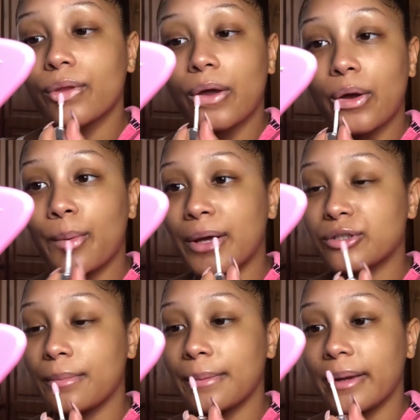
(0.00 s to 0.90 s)
Well, my
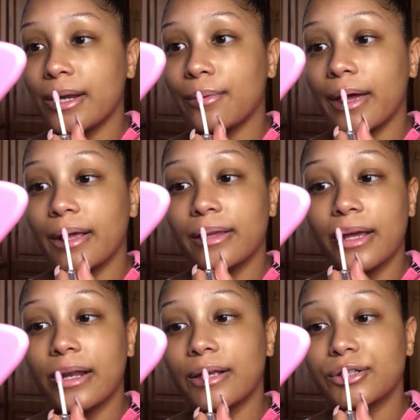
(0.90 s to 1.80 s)
top lip anyway.
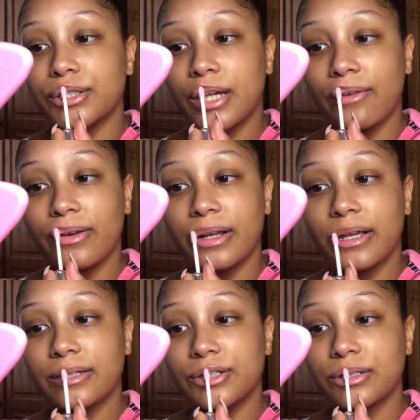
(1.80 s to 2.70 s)
And like, just having
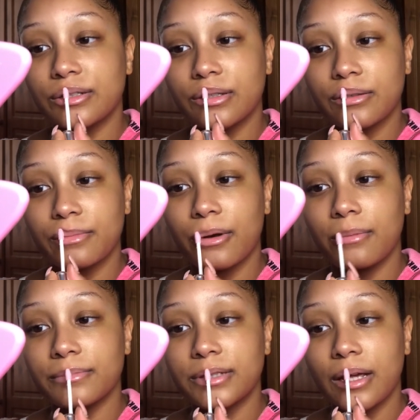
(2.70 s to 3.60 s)
this, just
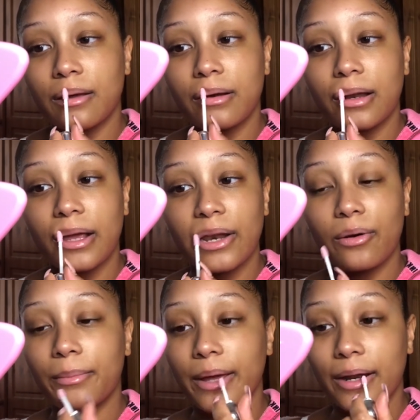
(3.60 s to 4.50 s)
plumps it a
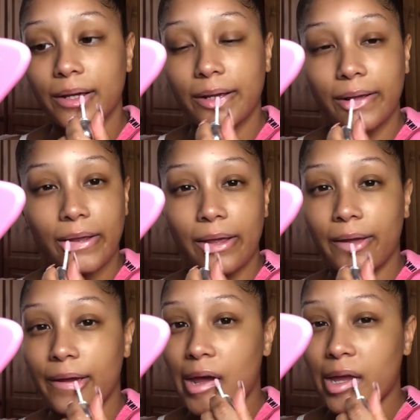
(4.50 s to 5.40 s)
little bit, like,
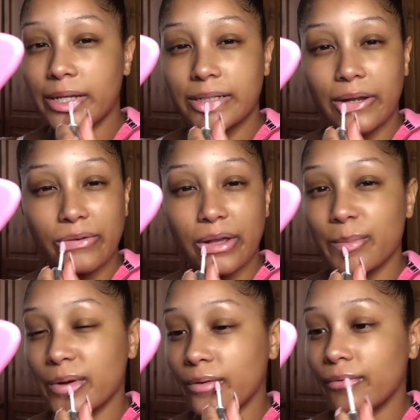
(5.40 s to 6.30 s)
just gives it a
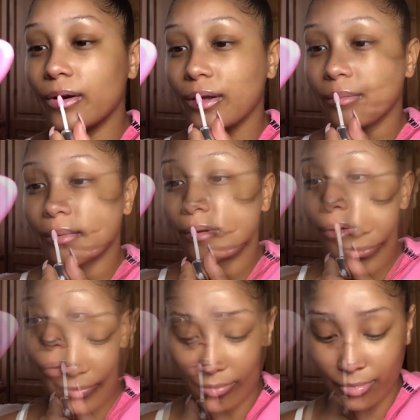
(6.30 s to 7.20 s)
bit of volume.
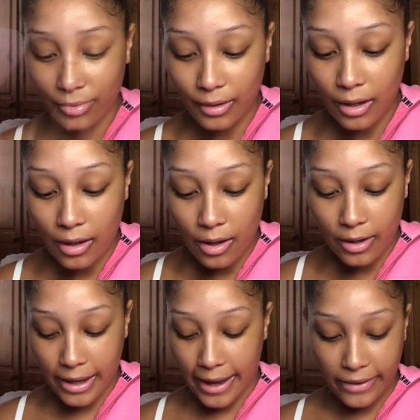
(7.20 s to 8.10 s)

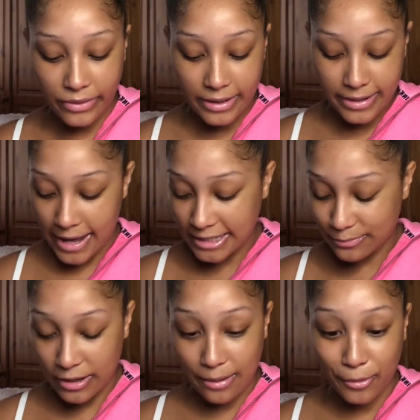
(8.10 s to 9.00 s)
Okay, the next
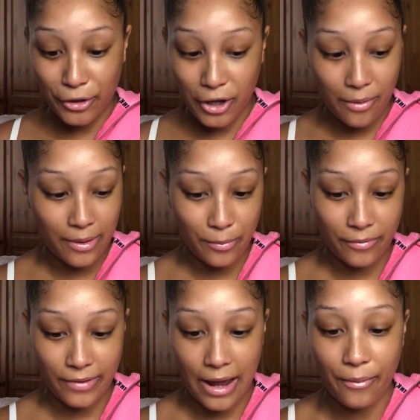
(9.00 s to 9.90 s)
product I'm going to go in
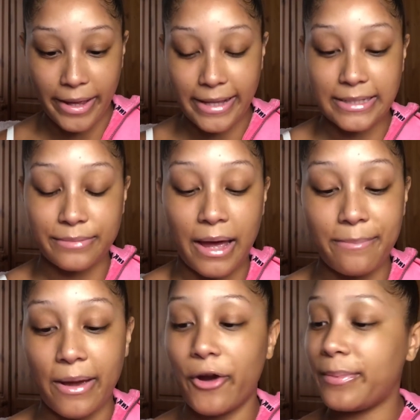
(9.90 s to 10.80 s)
with now is my
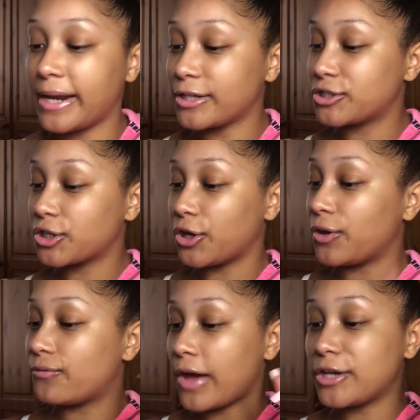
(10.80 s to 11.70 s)

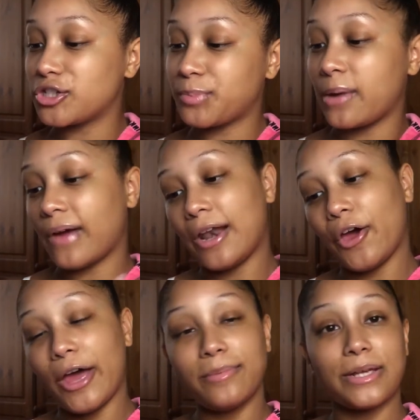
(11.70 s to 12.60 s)
Maribodescu facial spray with aloe
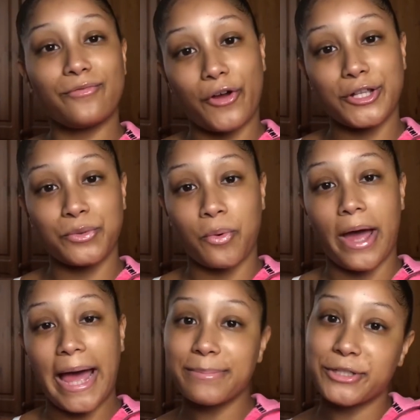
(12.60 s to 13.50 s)
herbs and rosewater.
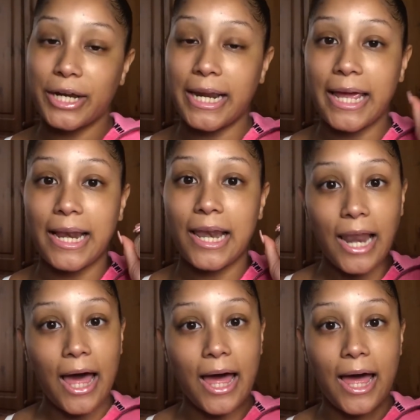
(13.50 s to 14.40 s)
Absolutely
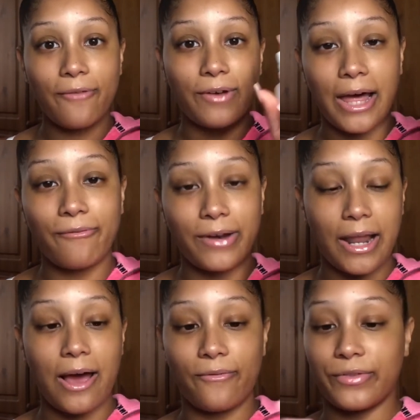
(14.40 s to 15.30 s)

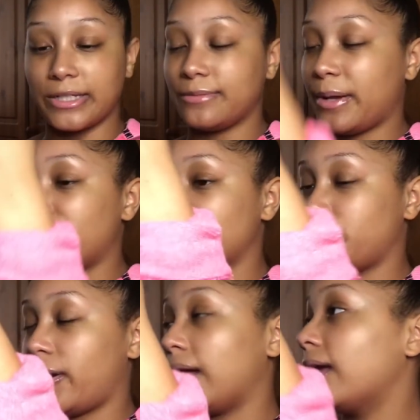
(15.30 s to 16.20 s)
love this facial
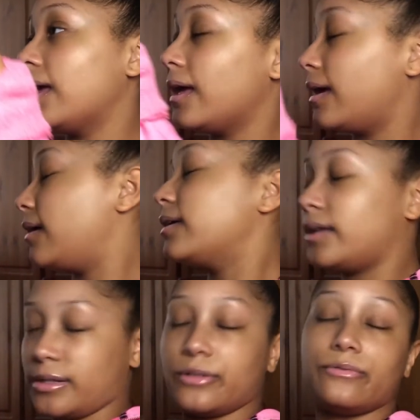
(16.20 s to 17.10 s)
spray.
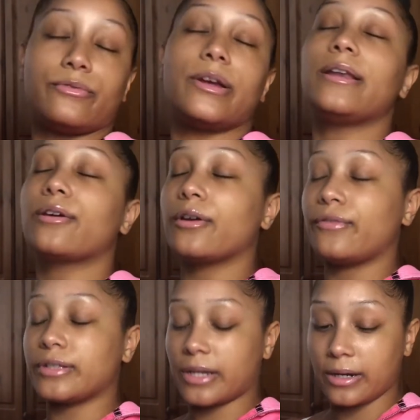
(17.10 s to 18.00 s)
It's really good
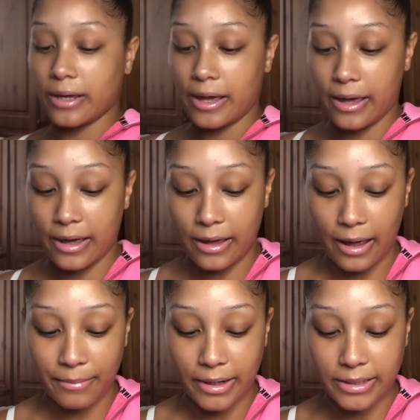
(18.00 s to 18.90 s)
for skincare.
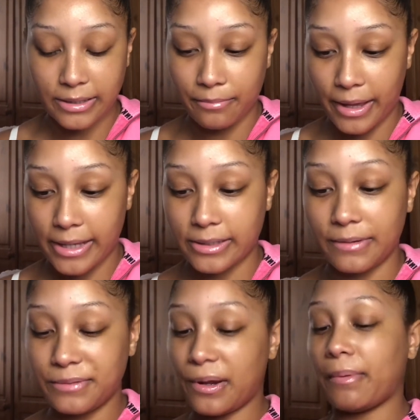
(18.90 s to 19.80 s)
I mean, it's amazing.
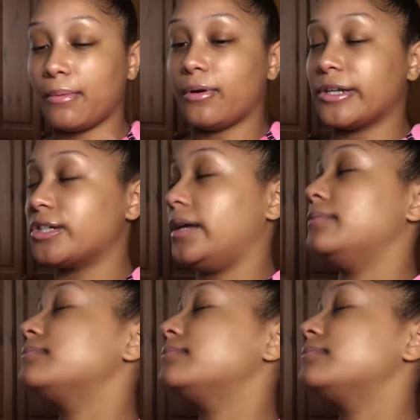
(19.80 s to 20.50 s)
Let's spray a bit more actually.